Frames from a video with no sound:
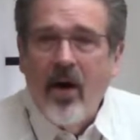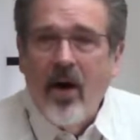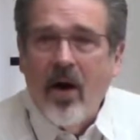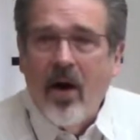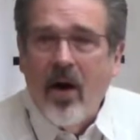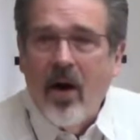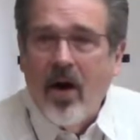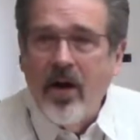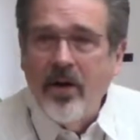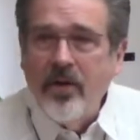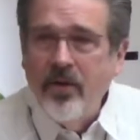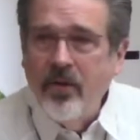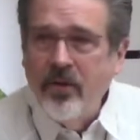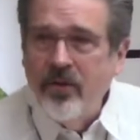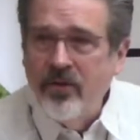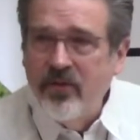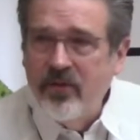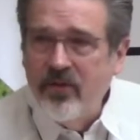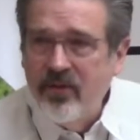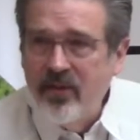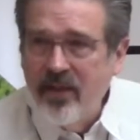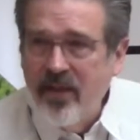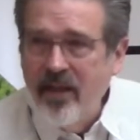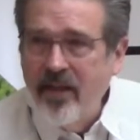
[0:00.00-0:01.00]
Are you
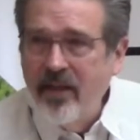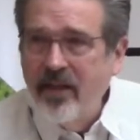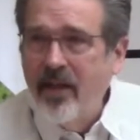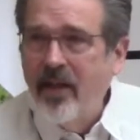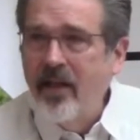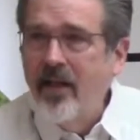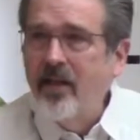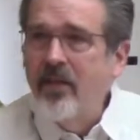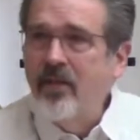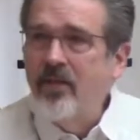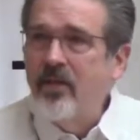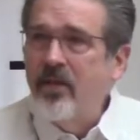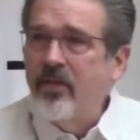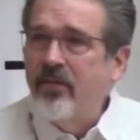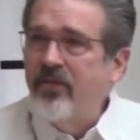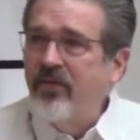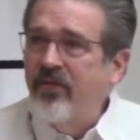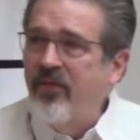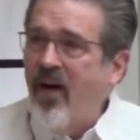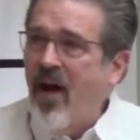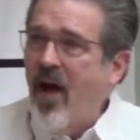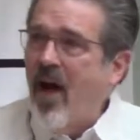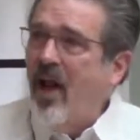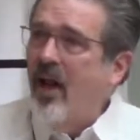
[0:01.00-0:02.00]
seeking to
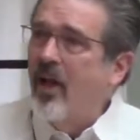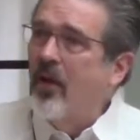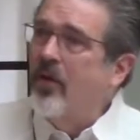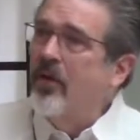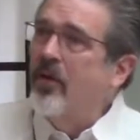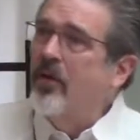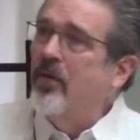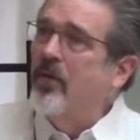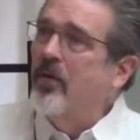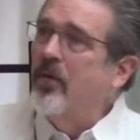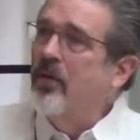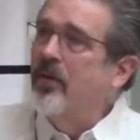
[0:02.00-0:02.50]
follow